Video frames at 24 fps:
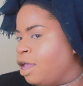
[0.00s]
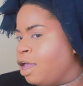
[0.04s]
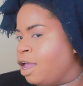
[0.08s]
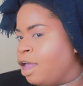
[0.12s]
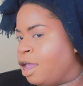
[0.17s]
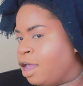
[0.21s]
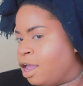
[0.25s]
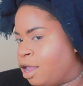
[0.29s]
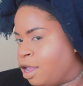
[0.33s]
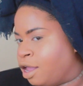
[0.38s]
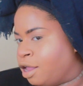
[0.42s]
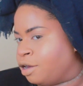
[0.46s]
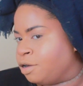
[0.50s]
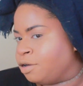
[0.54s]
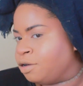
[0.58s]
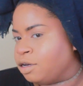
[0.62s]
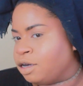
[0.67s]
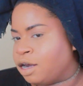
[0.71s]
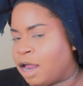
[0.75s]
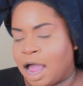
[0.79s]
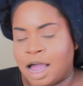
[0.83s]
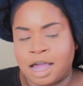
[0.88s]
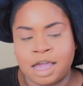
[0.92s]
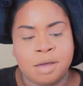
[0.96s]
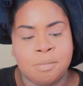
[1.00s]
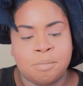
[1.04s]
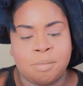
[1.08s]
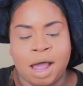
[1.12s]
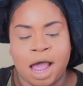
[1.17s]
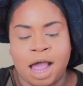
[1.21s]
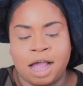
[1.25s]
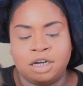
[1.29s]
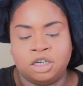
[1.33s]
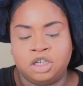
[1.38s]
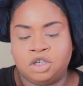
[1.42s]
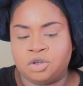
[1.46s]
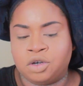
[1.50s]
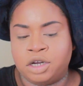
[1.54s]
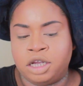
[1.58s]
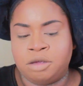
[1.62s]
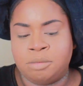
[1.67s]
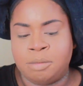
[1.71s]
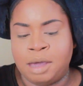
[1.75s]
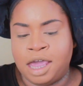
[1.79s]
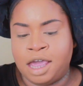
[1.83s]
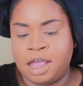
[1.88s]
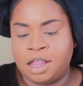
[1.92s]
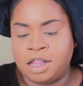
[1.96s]
And I combine
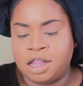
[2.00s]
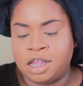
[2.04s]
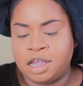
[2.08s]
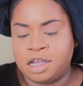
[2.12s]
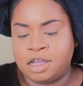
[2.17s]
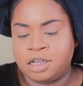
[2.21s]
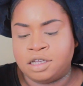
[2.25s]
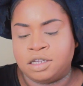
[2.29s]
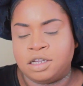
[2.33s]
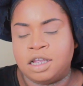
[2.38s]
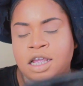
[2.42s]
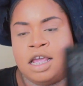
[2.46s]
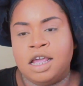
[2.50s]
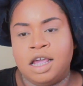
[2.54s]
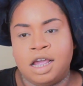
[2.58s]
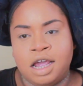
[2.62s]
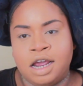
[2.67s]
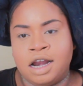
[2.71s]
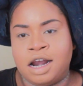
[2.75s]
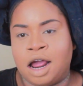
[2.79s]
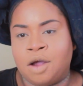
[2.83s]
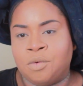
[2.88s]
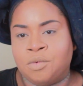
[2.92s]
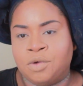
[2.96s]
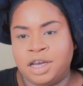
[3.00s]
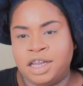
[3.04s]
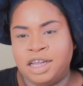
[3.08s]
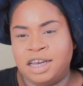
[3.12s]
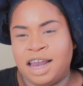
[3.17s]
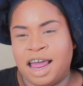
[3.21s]
Dream and this, and I really